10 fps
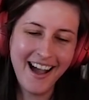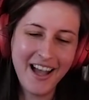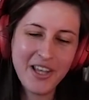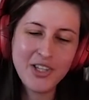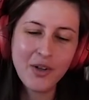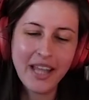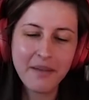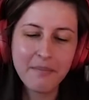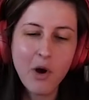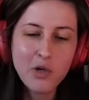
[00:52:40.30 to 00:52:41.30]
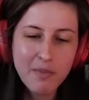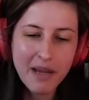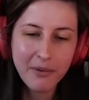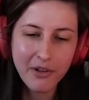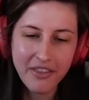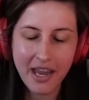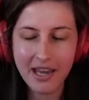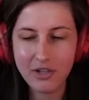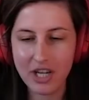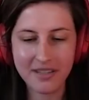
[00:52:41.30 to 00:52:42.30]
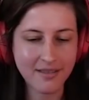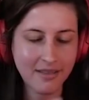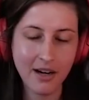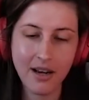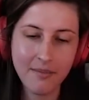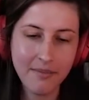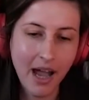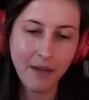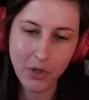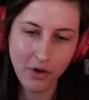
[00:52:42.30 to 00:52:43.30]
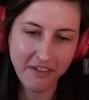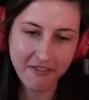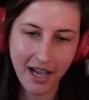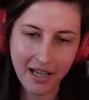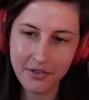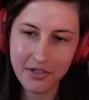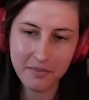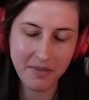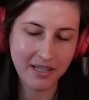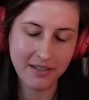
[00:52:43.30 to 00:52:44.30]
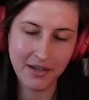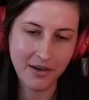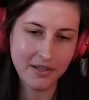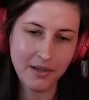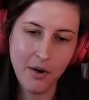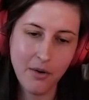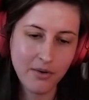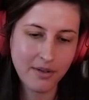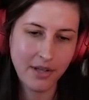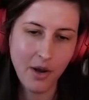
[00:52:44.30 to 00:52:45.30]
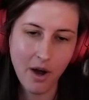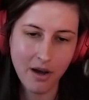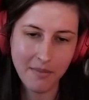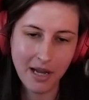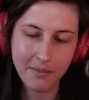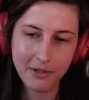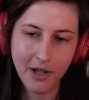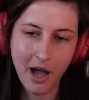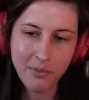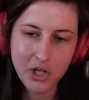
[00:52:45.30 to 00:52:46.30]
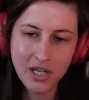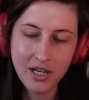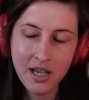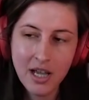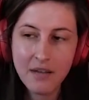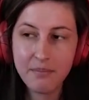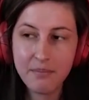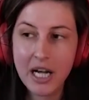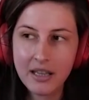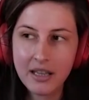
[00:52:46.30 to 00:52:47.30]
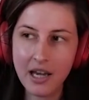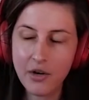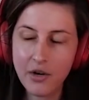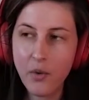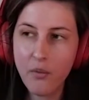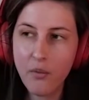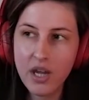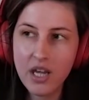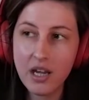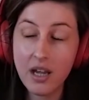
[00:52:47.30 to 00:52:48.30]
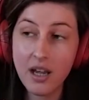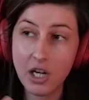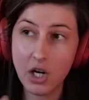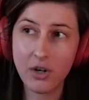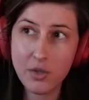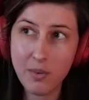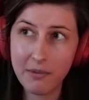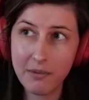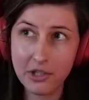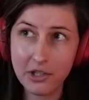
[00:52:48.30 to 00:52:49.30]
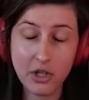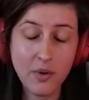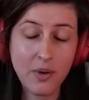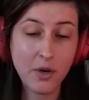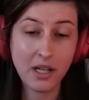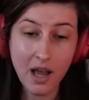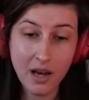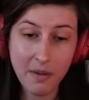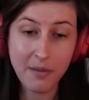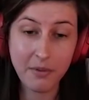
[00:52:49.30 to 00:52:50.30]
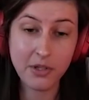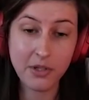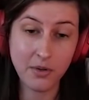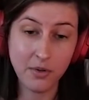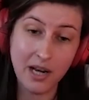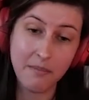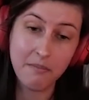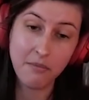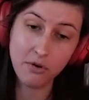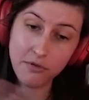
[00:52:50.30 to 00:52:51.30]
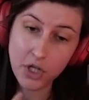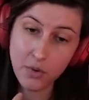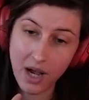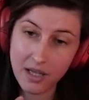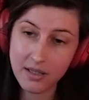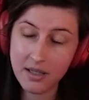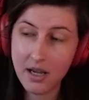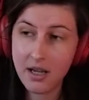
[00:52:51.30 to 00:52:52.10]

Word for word: so, mm-hmm. like most people, they just they're going to be uploading files because there is no no automatable option. But like what we encourage people to do, and what a lot of people do who kind of move to us